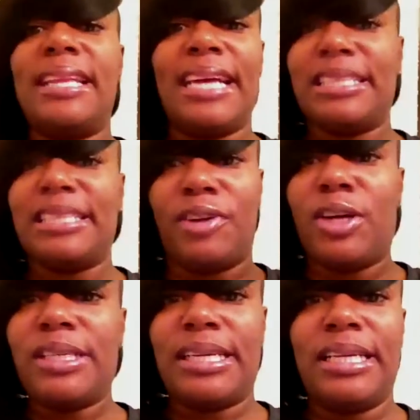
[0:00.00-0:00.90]
That's the
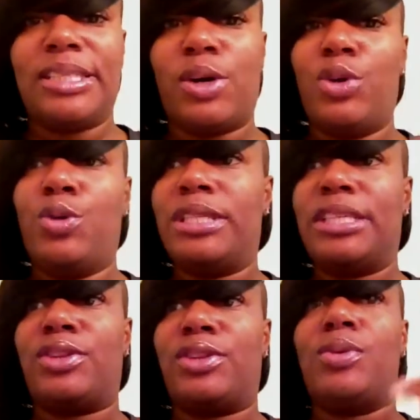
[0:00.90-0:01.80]
first thing. So you
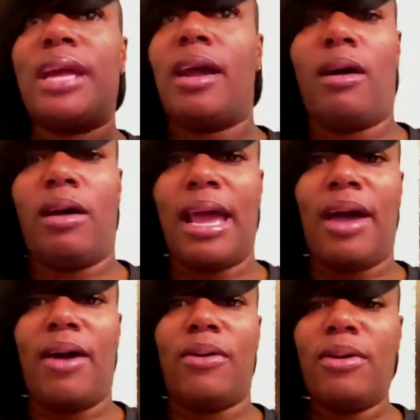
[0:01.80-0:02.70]
just threw that all
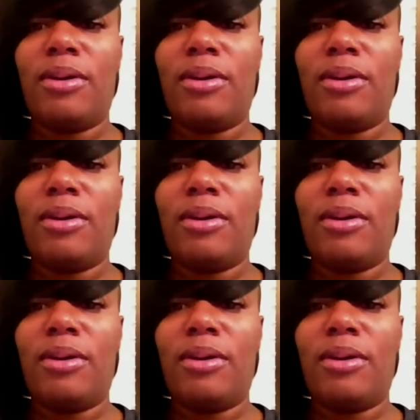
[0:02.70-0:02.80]
out.